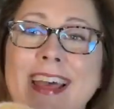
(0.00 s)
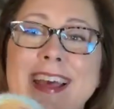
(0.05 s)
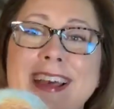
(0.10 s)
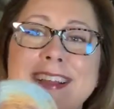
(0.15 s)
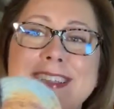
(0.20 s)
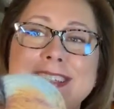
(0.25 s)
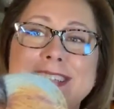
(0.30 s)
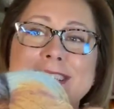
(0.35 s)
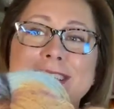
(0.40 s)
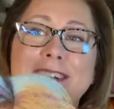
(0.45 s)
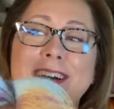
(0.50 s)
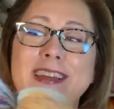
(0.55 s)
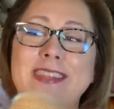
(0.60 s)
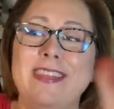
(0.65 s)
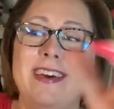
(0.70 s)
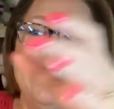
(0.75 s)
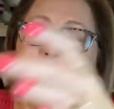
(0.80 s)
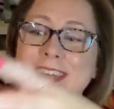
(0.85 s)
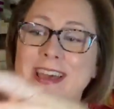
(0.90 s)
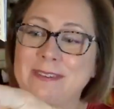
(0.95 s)
so I
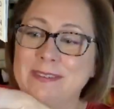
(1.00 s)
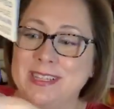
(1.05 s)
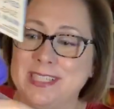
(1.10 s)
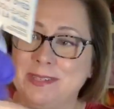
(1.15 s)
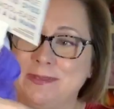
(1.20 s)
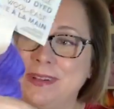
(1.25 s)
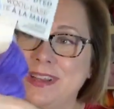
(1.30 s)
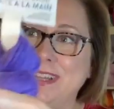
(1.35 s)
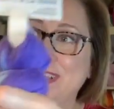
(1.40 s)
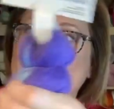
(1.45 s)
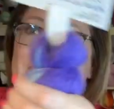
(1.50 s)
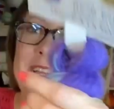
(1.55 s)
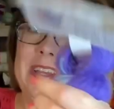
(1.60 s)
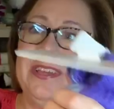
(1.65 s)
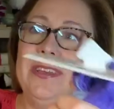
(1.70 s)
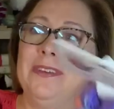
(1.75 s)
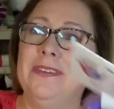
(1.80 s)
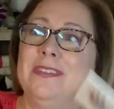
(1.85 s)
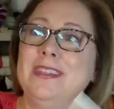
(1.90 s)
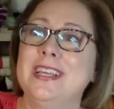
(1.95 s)
thought that was really
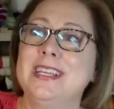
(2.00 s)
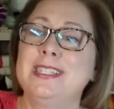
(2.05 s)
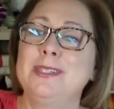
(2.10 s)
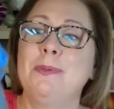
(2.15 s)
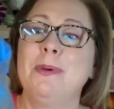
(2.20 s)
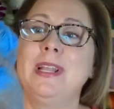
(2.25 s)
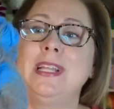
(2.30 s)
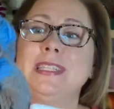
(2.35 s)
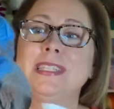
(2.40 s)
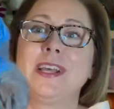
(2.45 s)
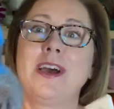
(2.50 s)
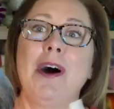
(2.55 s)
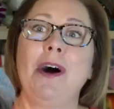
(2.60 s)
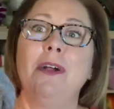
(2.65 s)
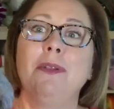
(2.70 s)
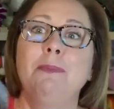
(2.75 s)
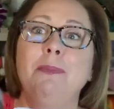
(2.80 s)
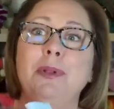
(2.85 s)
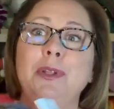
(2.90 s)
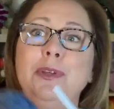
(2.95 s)
cute. This one is
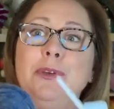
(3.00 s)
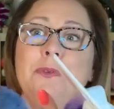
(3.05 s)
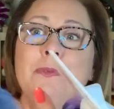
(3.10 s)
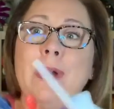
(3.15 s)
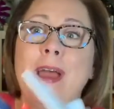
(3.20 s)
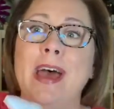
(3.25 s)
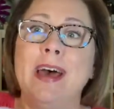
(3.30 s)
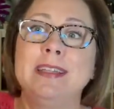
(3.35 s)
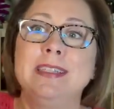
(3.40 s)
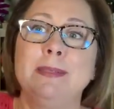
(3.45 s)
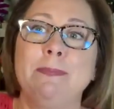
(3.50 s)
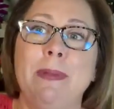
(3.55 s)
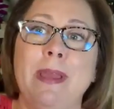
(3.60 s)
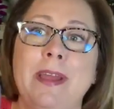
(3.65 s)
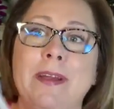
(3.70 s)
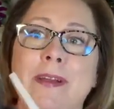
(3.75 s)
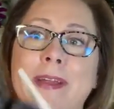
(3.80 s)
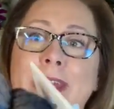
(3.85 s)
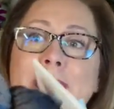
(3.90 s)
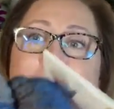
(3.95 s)
called Blue
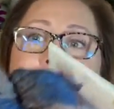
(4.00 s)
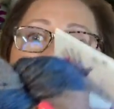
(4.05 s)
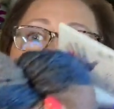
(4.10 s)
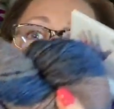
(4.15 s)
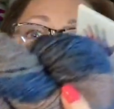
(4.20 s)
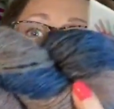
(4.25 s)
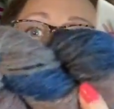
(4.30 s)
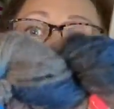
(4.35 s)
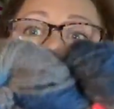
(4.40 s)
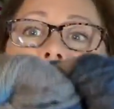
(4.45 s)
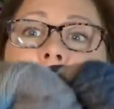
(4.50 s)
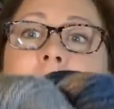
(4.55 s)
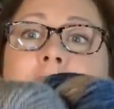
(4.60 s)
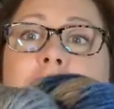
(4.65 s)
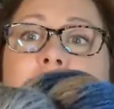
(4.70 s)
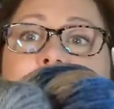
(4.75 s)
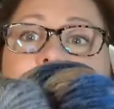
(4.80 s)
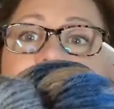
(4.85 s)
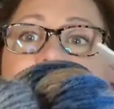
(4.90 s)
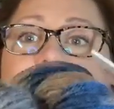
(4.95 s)
Raspberry. I think they
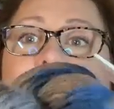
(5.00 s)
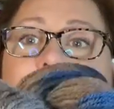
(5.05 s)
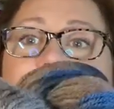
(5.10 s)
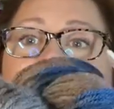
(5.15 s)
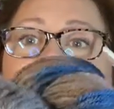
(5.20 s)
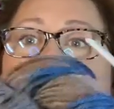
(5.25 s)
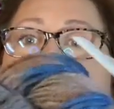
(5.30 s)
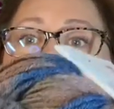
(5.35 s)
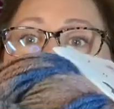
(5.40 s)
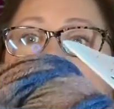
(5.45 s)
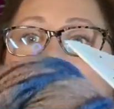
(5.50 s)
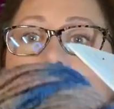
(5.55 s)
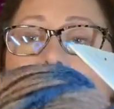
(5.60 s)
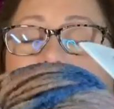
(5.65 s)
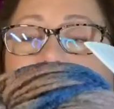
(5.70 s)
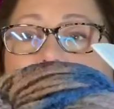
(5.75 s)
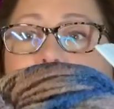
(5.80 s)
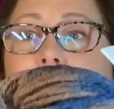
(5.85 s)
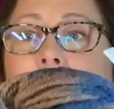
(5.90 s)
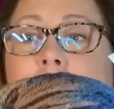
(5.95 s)
should have named it more
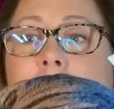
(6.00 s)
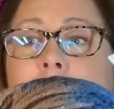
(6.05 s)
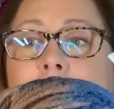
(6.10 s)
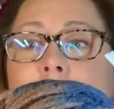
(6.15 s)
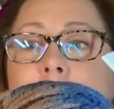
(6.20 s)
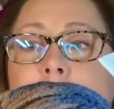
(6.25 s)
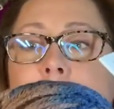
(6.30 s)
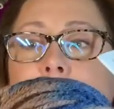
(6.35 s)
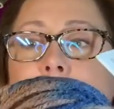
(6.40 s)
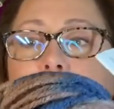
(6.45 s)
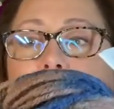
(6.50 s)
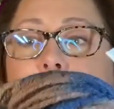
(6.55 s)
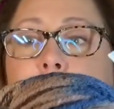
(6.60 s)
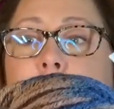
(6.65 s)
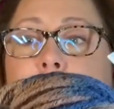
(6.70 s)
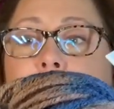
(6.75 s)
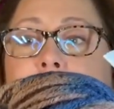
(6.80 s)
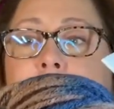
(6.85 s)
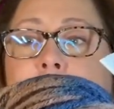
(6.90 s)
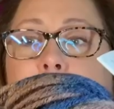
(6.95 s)
like
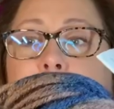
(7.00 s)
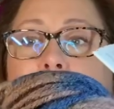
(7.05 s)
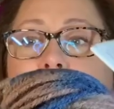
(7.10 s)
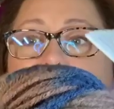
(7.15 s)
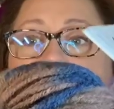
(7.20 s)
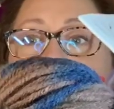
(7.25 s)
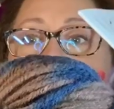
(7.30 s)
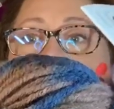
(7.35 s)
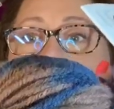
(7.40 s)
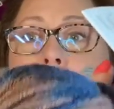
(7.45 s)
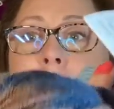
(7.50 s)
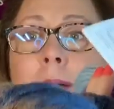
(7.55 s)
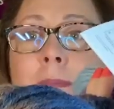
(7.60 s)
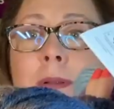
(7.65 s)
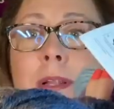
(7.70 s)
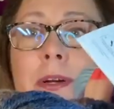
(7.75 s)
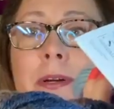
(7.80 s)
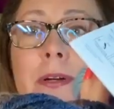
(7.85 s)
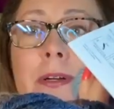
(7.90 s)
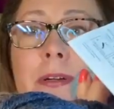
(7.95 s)
Blue Raspberry
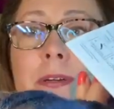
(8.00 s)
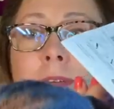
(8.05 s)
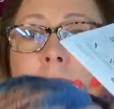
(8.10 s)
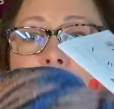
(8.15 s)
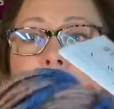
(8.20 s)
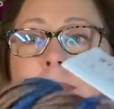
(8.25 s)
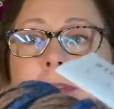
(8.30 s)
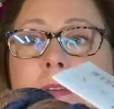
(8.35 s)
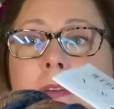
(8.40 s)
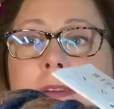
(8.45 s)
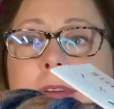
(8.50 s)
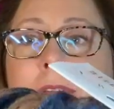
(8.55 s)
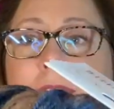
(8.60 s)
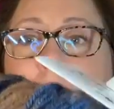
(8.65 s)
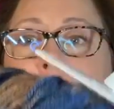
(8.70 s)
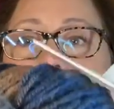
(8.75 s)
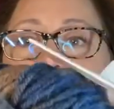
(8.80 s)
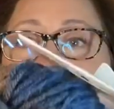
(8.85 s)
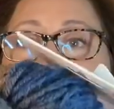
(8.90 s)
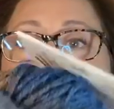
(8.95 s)
Cobbler
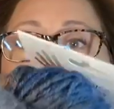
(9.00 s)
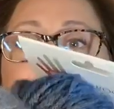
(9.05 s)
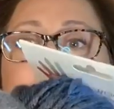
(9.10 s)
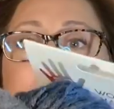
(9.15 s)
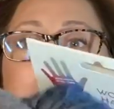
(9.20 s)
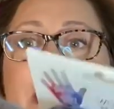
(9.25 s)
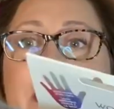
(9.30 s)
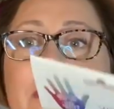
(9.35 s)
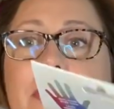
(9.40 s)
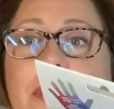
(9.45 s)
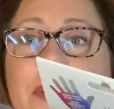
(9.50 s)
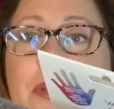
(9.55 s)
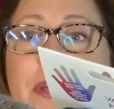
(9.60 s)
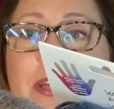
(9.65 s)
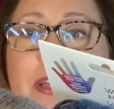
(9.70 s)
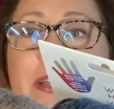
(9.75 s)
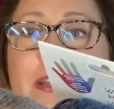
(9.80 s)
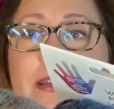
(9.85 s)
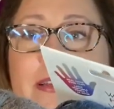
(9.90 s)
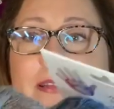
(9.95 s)
would have been
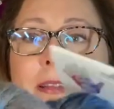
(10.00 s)
good.